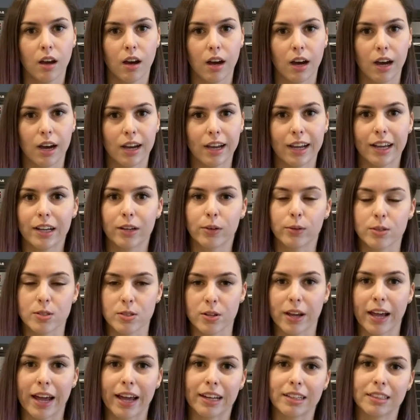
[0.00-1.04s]
I also
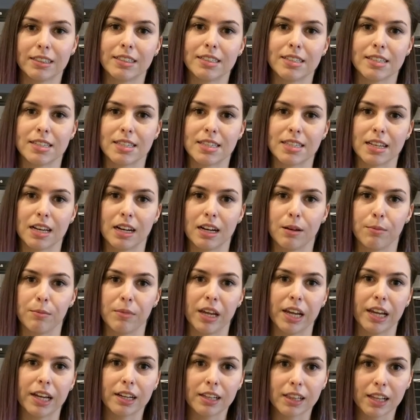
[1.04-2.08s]
had some
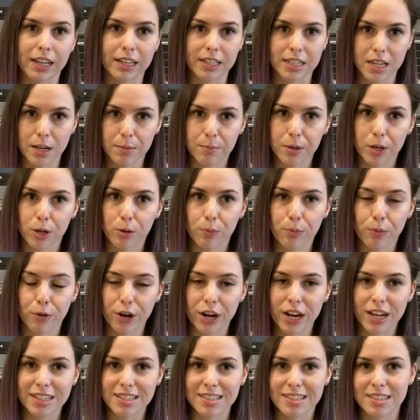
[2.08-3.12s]
incline dumbbell
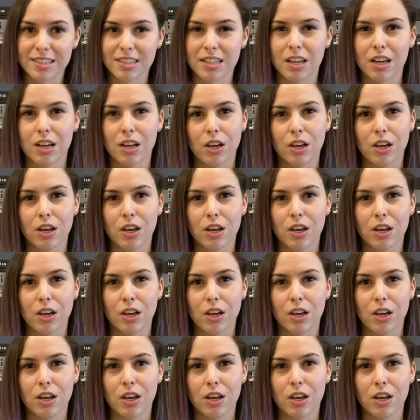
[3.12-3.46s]
press,